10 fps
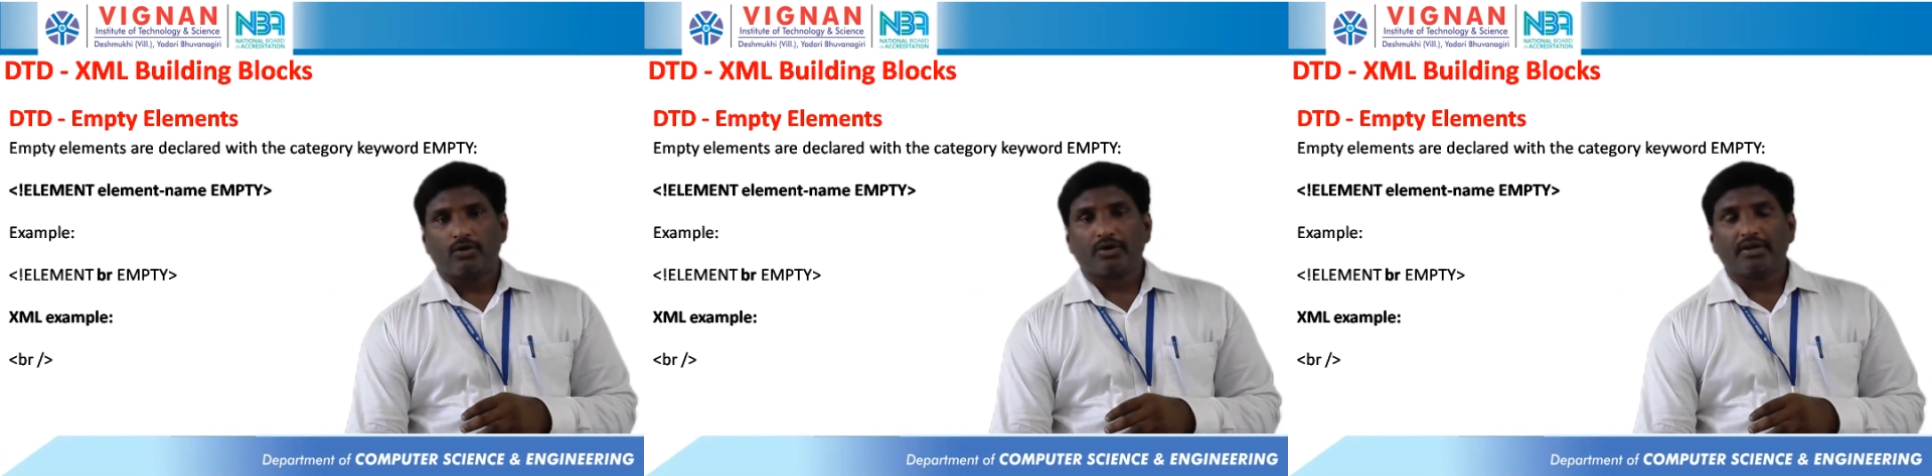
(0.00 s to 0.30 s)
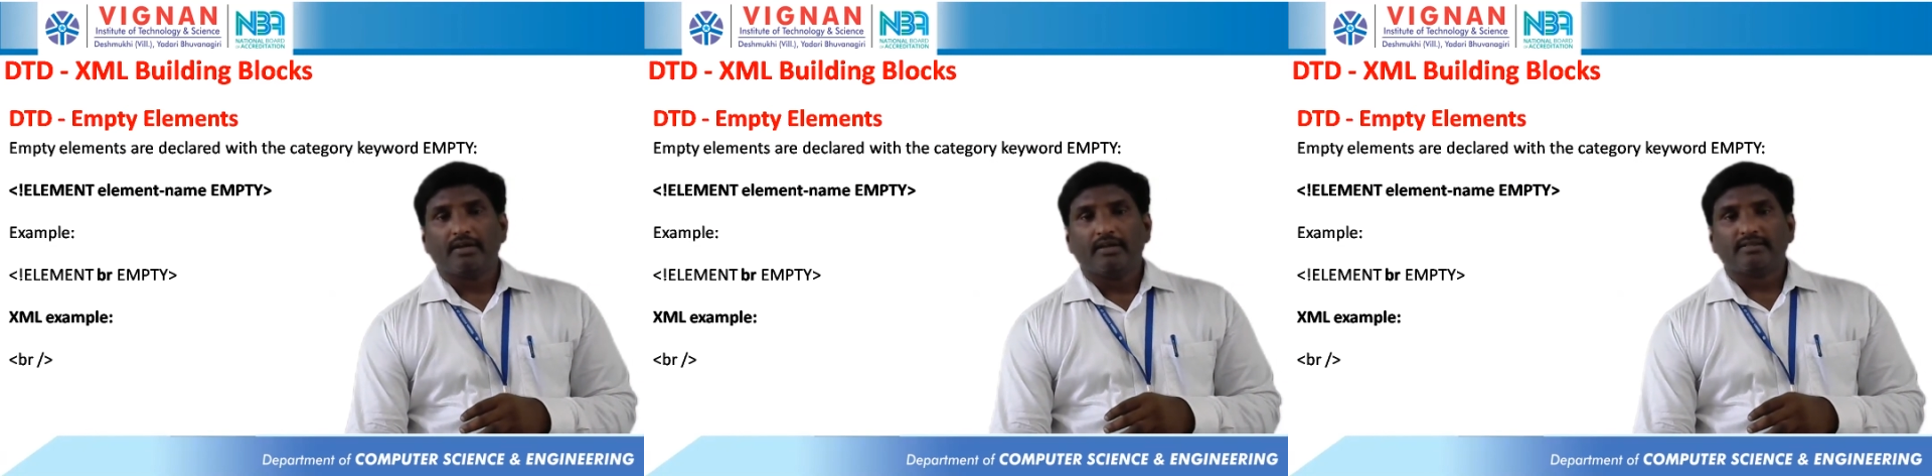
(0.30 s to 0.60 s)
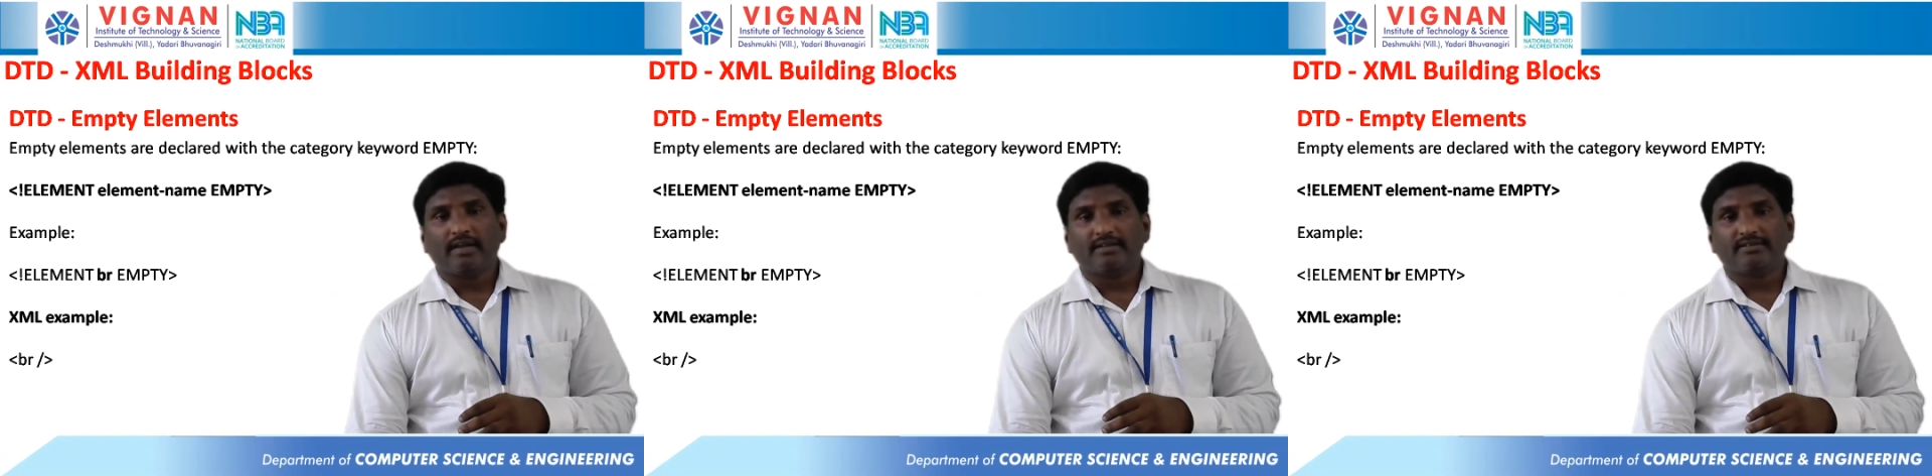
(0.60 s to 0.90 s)
Okay.
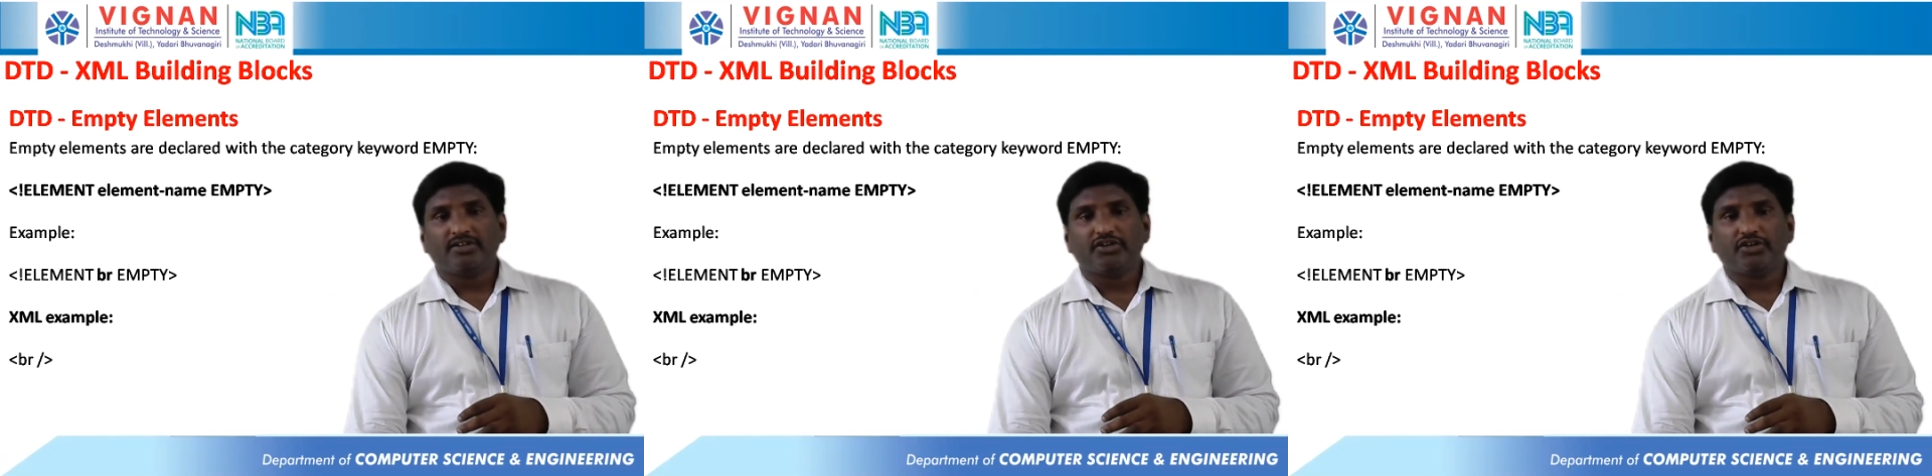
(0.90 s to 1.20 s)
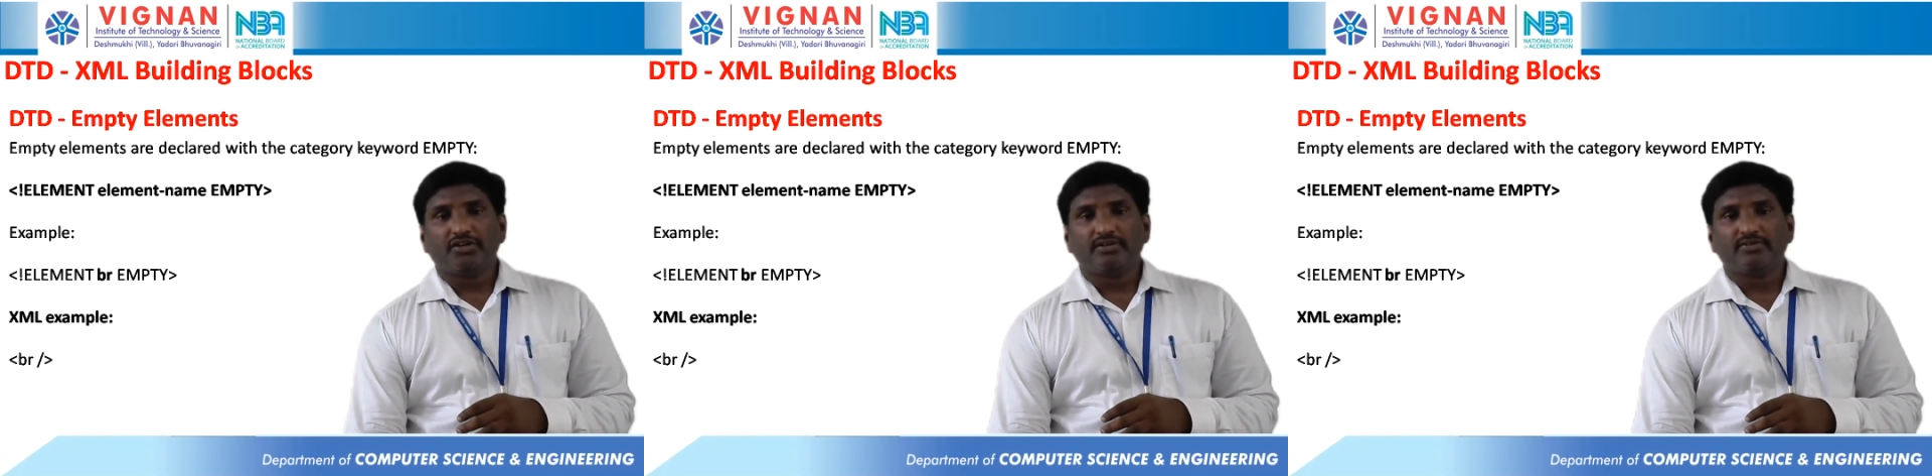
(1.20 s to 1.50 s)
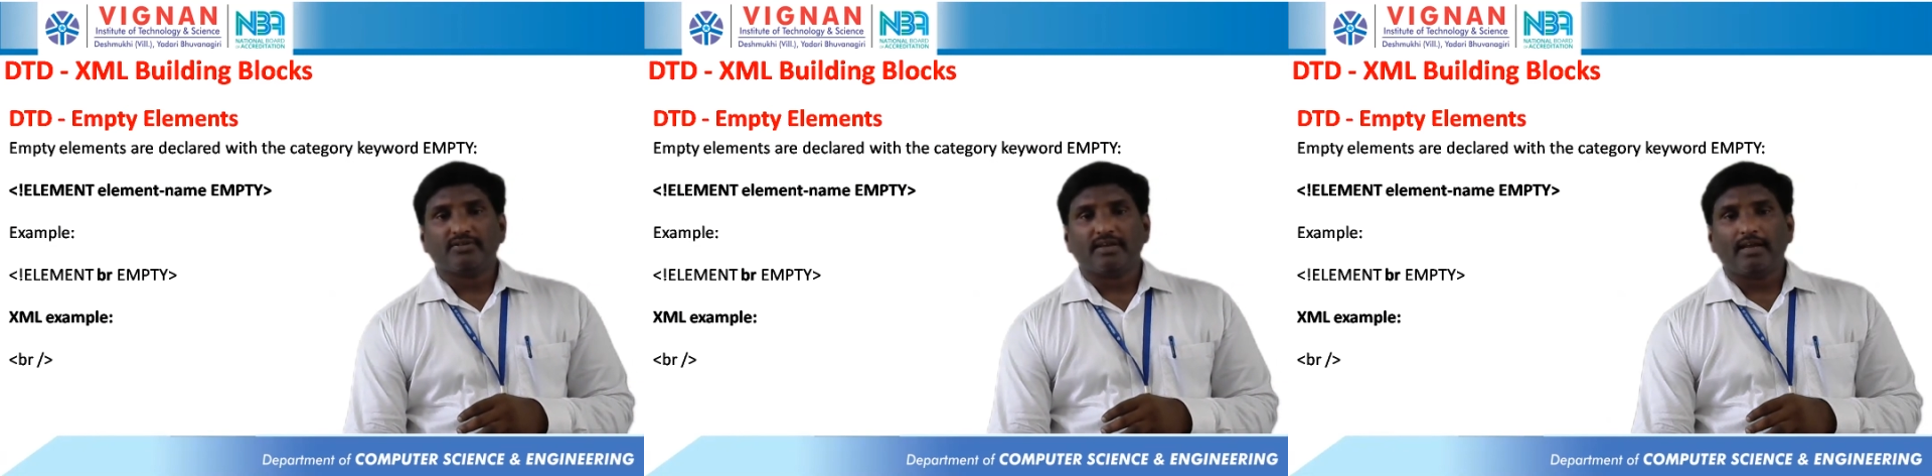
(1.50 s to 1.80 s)
That is DTD is